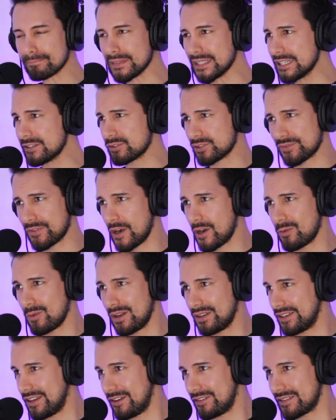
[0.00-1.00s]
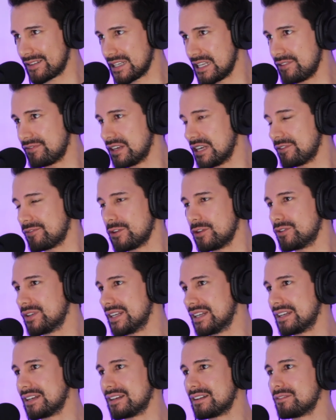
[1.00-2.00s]
was very well known. Even if you
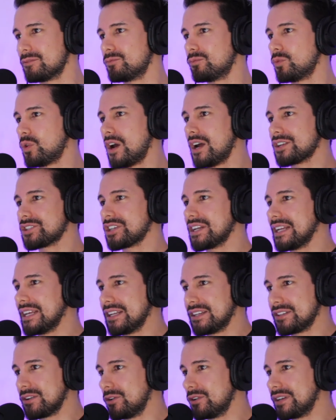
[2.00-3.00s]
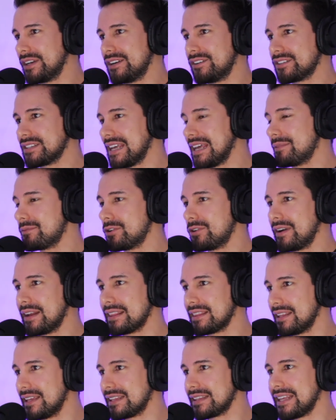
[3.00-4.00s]
didn't watch any adult entertainment or
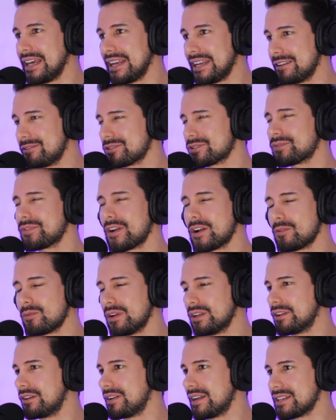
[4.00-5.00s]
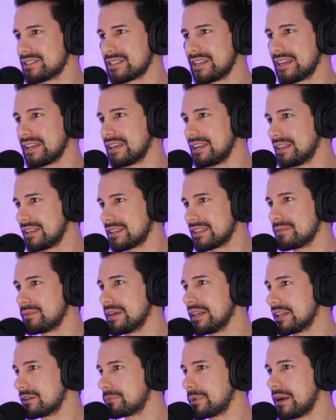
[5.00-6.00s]
anything like that, it was very well known as a
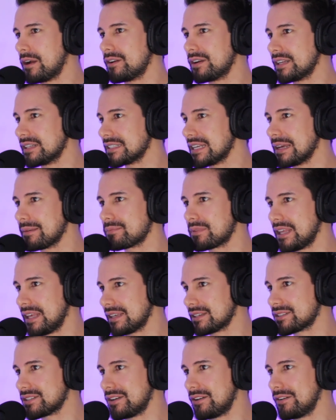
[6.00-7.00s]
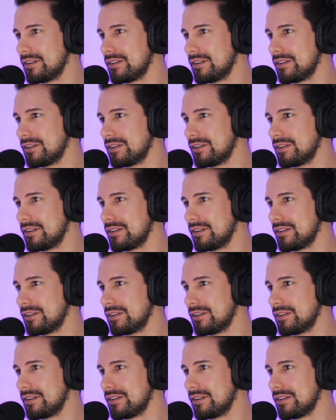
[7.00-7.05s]
comedic parody type thing. So,